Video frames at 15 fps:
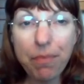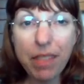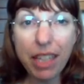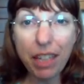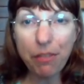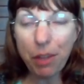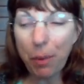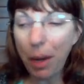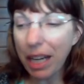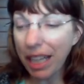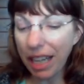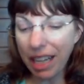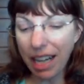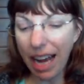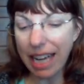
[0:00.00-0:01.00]
If you want to
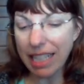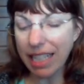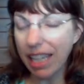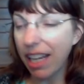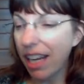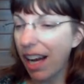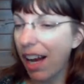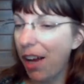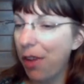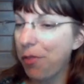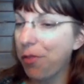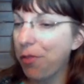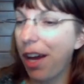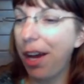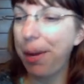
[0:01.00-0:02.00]
get an idea
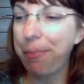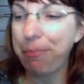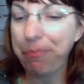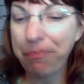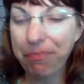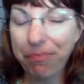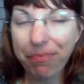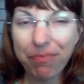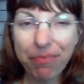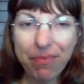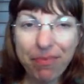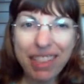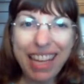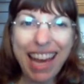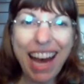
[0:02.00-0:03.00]
of
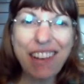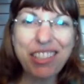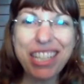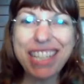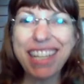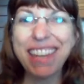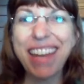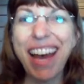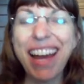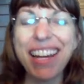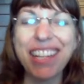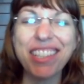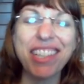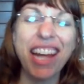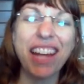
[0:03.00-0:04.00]
how she did that,
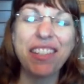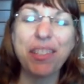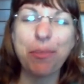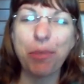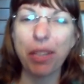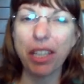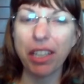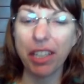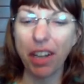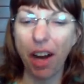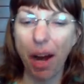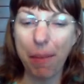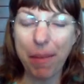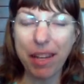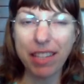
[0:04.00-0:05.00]
and she had some really good
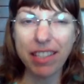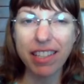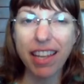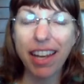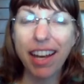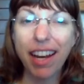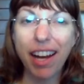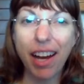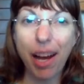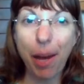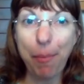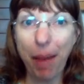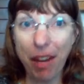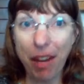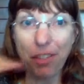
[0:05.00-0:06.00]
comments
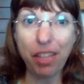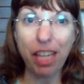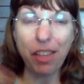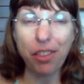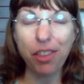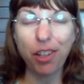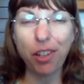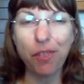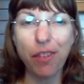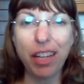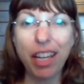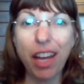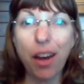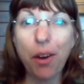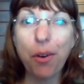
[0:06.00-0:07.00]
underneath her
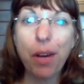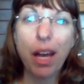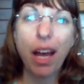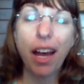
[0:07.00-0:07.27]
video.